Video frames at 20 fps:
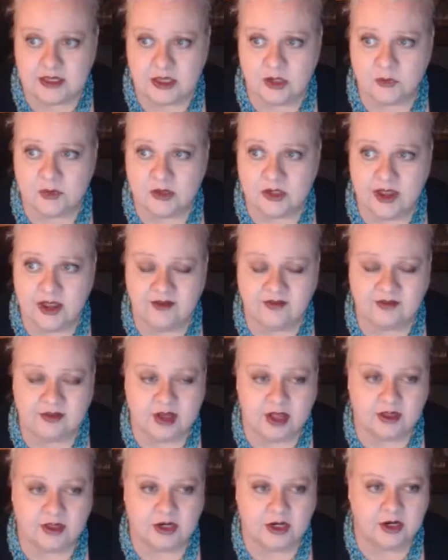in real life
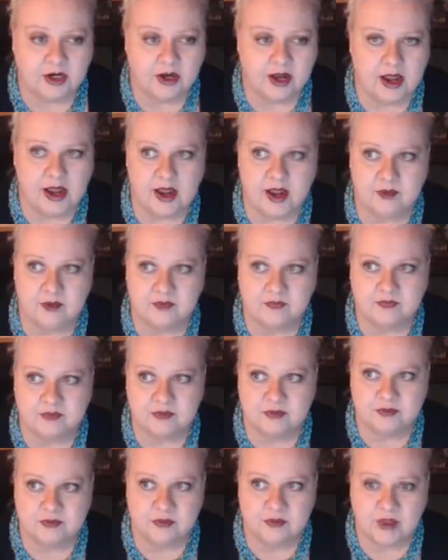color,
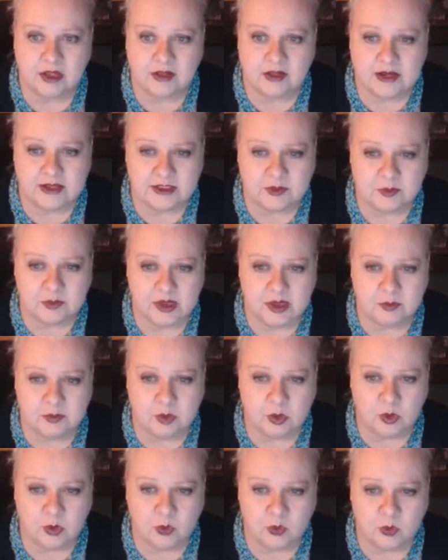lots of
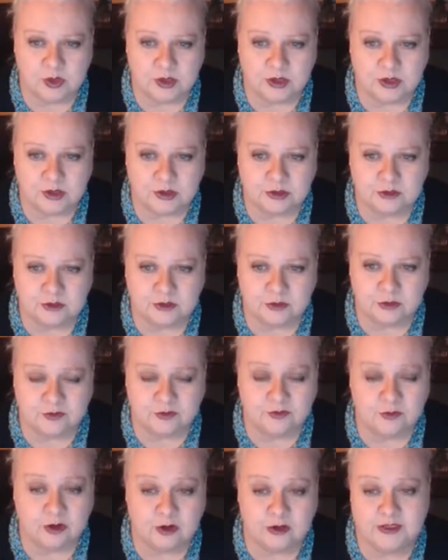people will
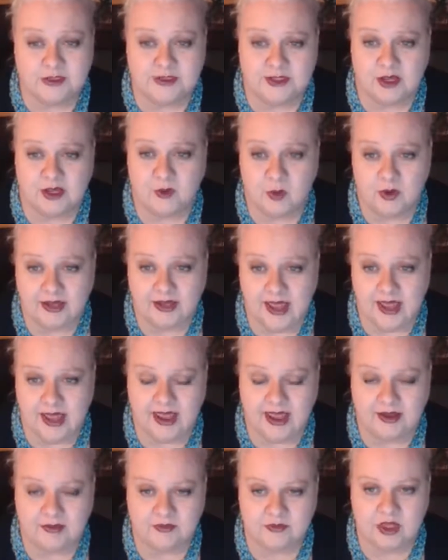refer to
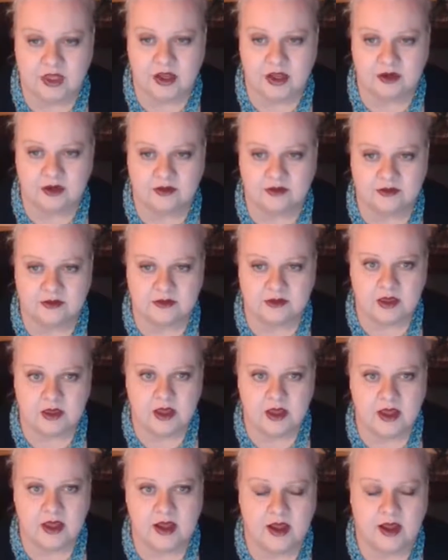CMYK.
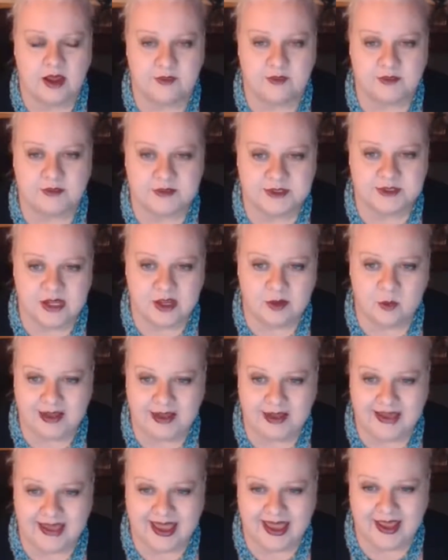
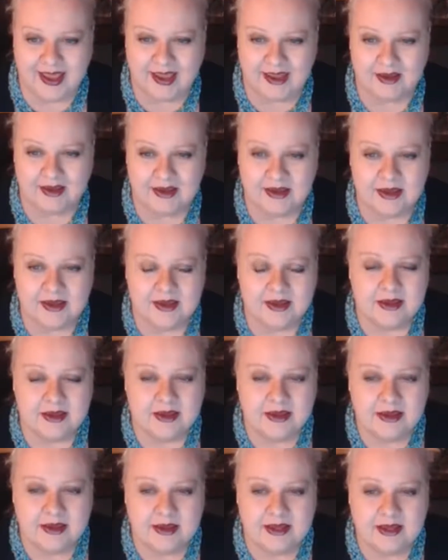CMYK
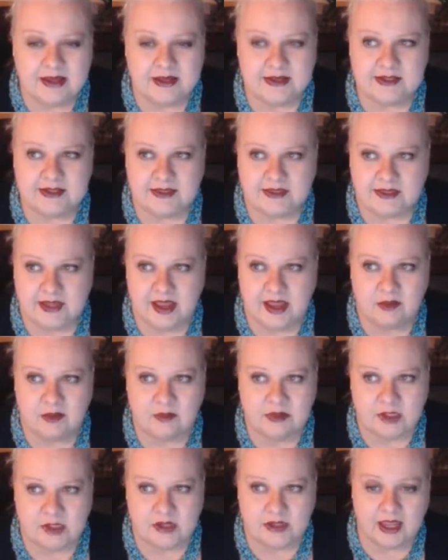is cyan,
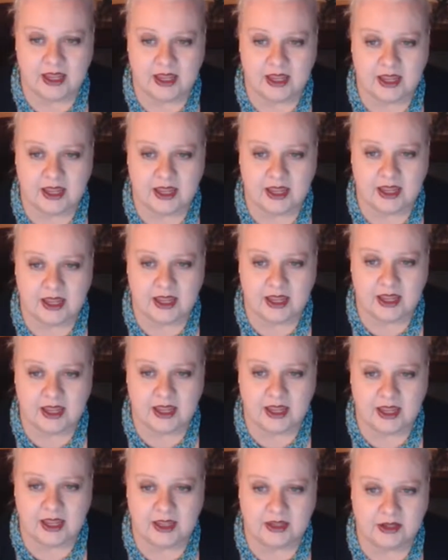magenta,
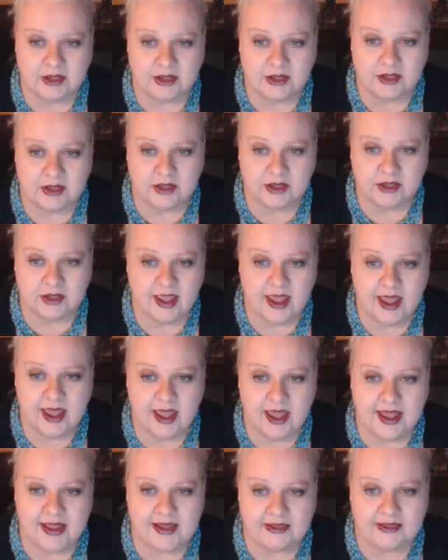yellow,
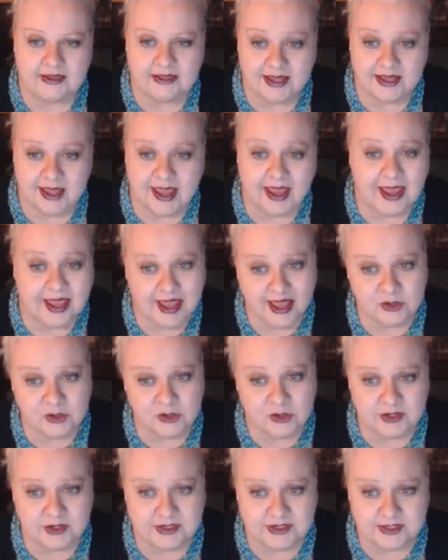and the K
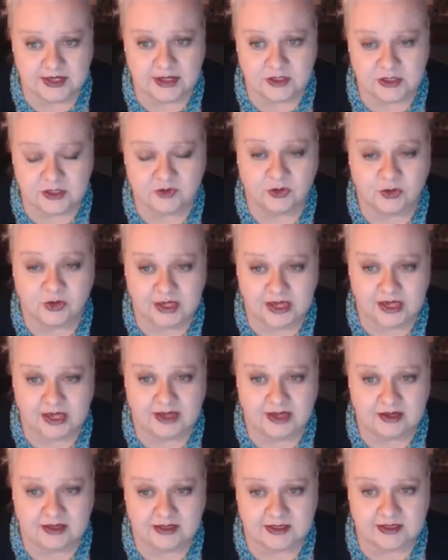actually stands for
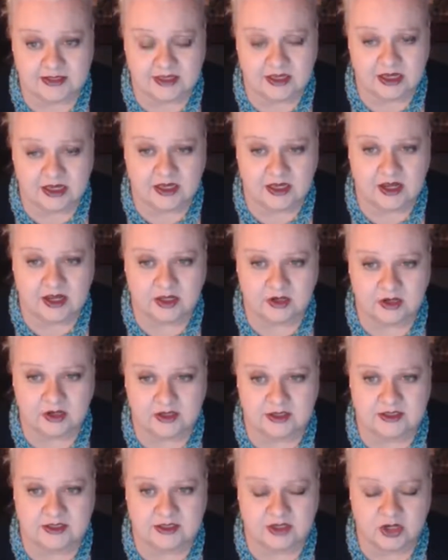key. It's the key color.
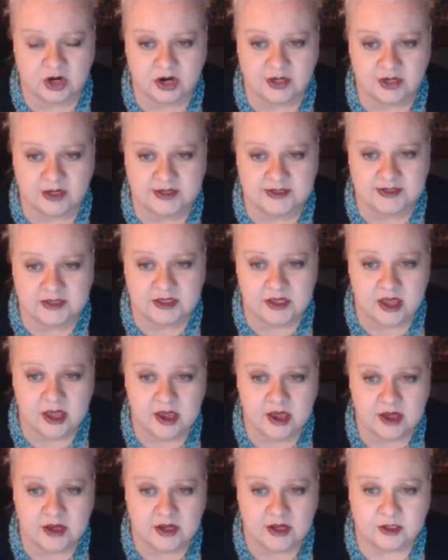It's the darkest
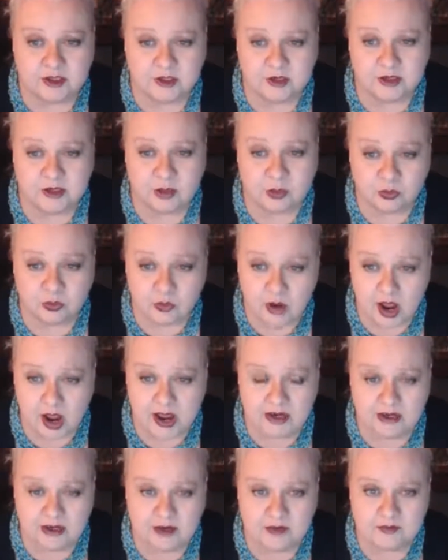color in the
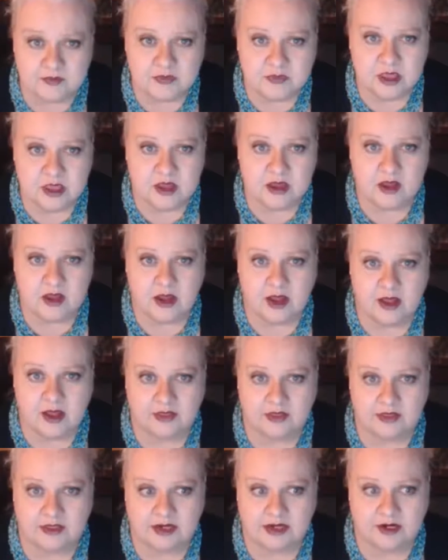run.
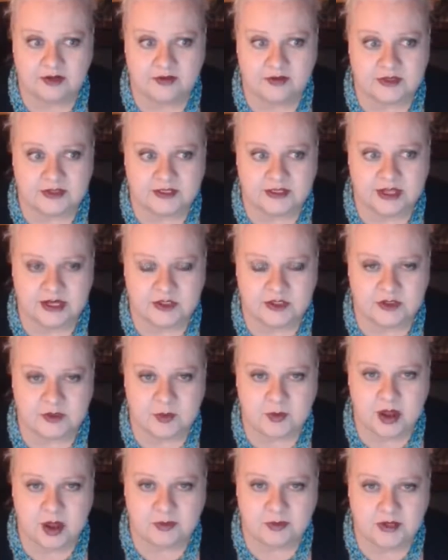There, the slide
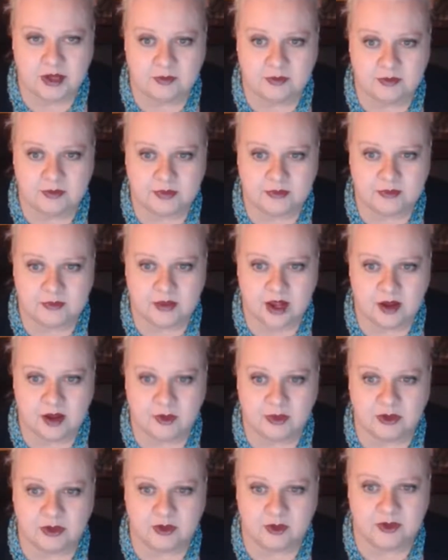just popped up.
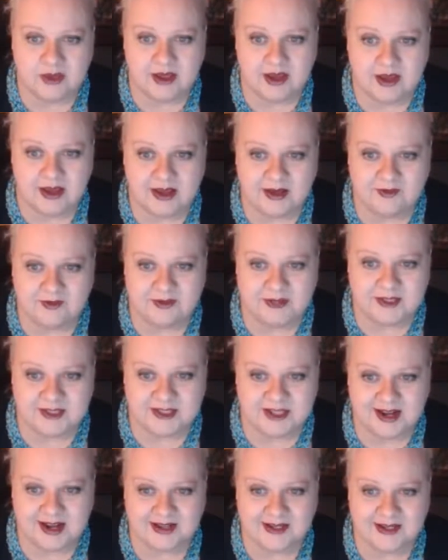I'm a little bit ahead of the
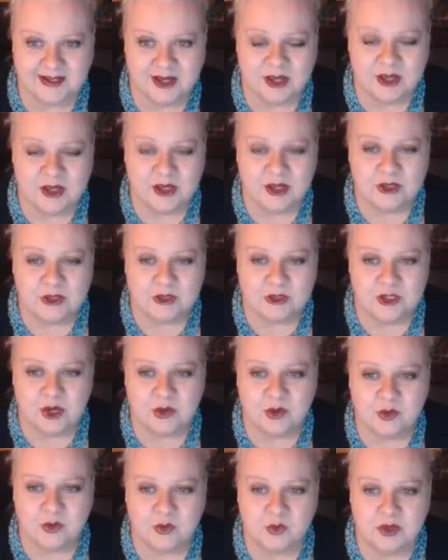slide.
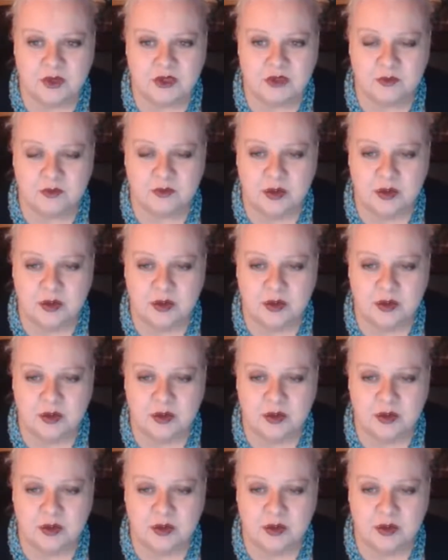So when